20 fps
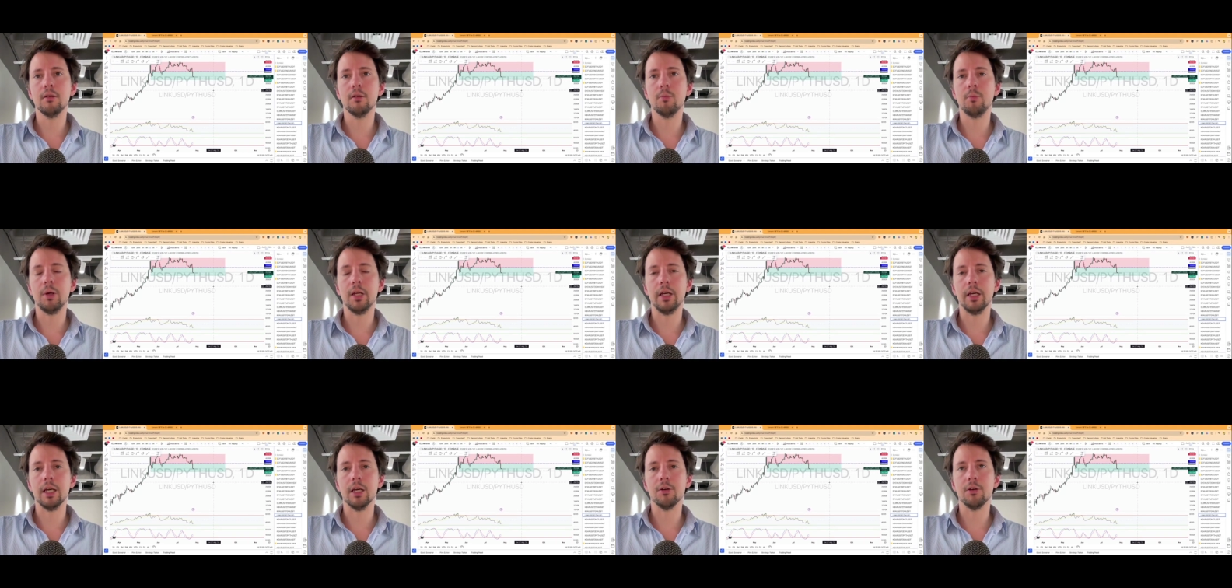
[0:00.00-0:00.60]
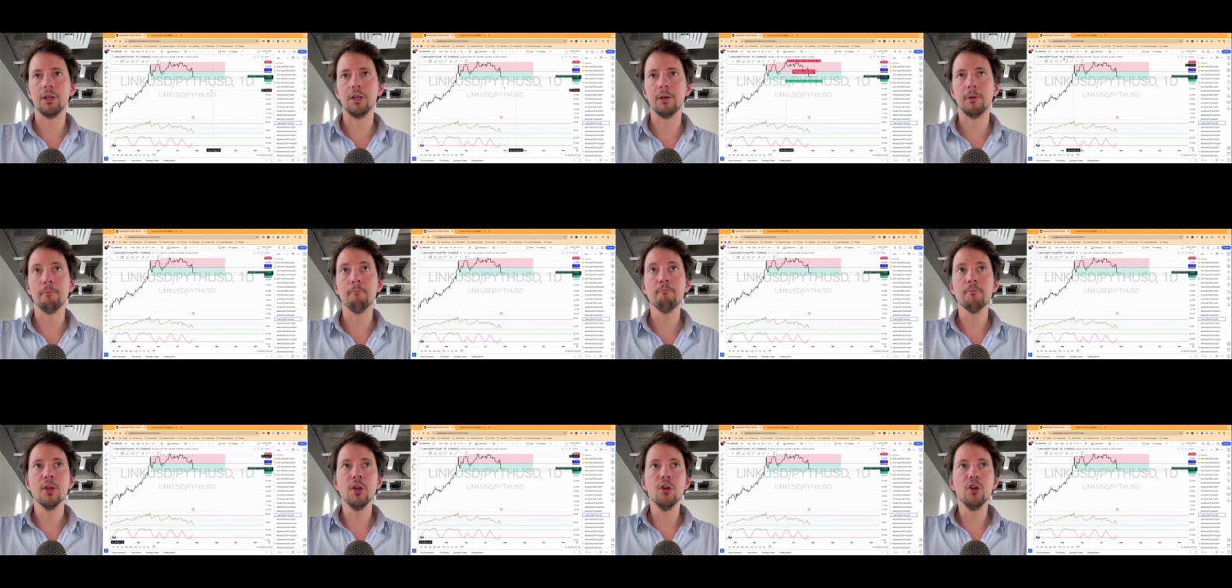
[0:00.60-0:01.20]
playing out here.
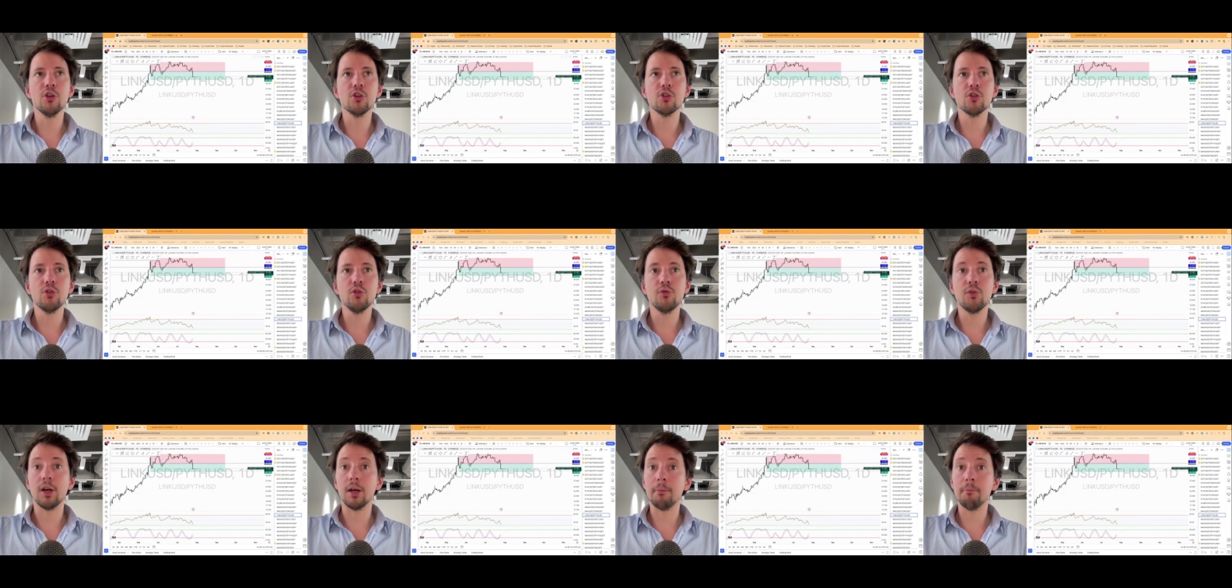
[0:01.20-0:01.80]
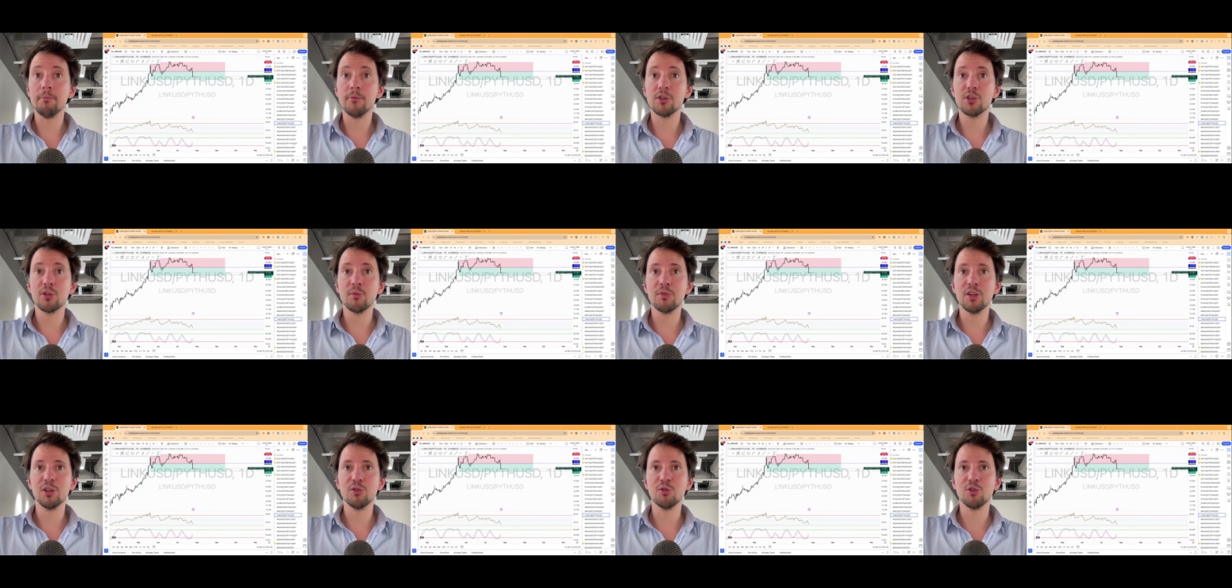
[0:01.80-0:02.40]
So voila,
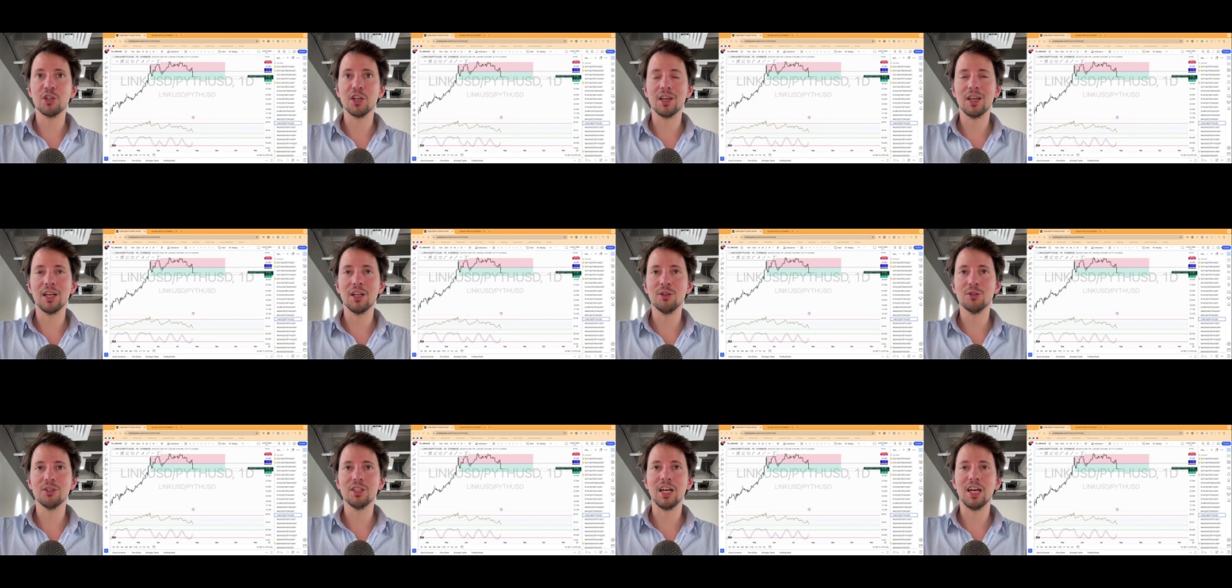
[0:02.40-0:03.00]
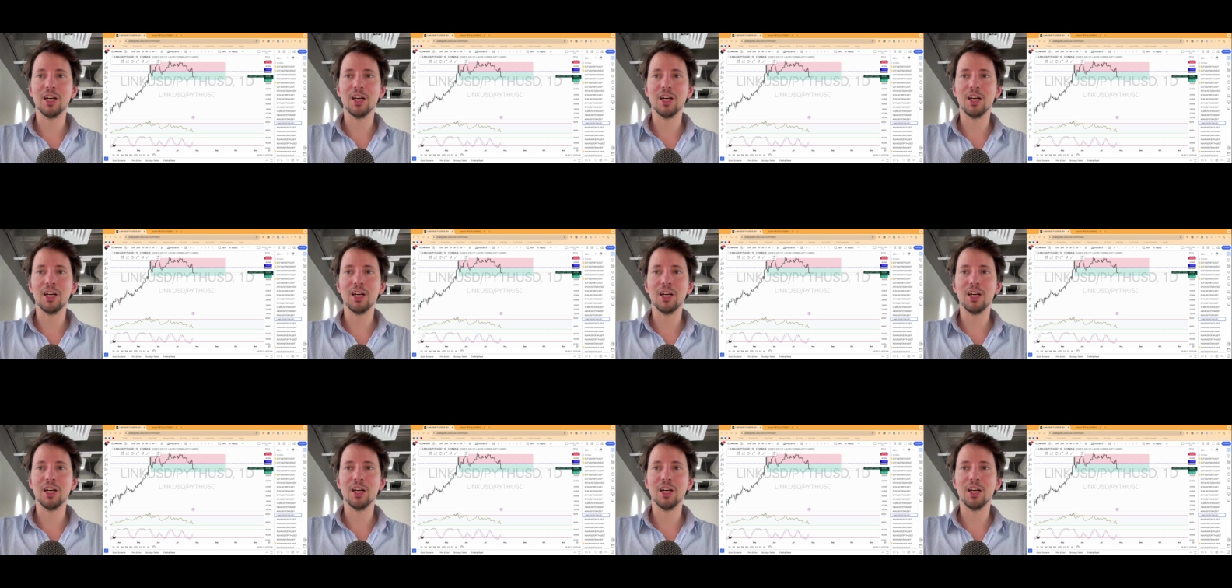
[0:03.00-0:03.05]
something to check out.